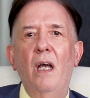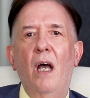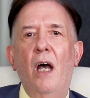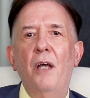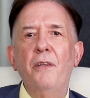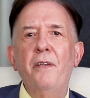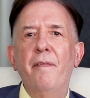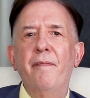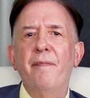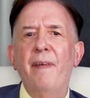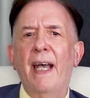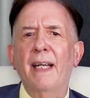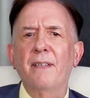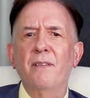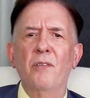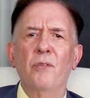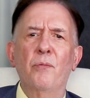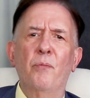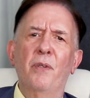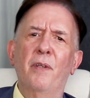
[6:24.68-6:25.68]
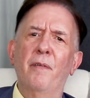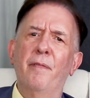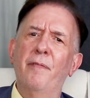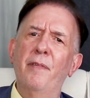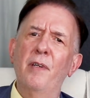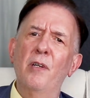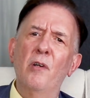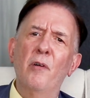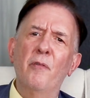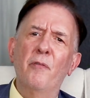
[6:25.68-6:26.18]
Other factors were the
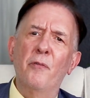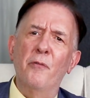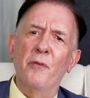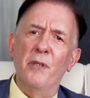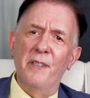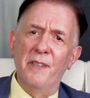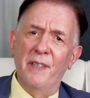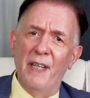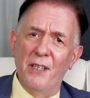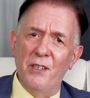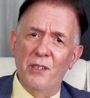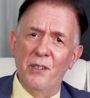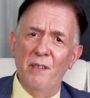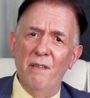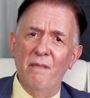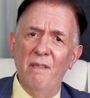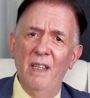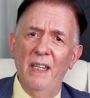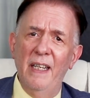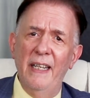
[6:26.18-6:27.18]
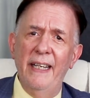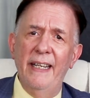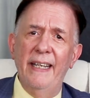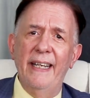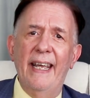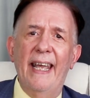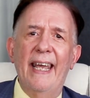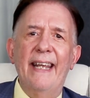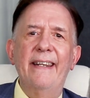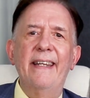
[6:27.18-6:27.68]
fear of a recession
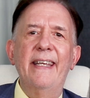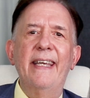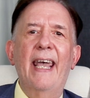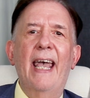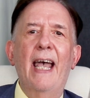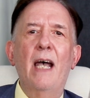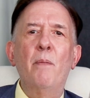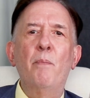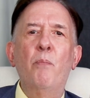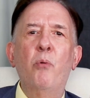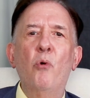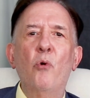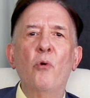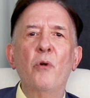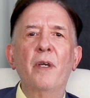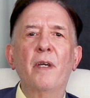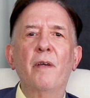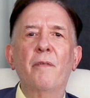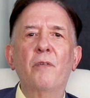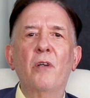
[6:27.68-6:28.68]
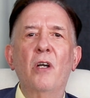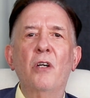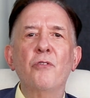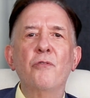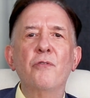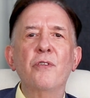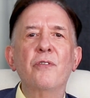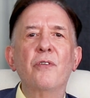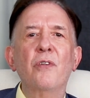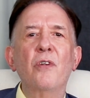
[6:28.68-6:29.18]
and the outpouring of
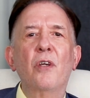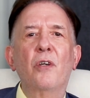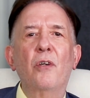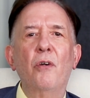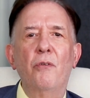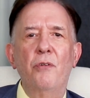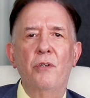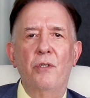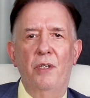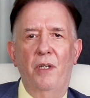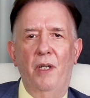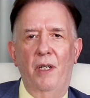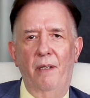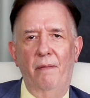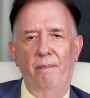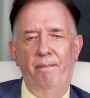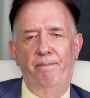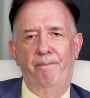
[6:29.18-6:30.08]
countries to negotiate.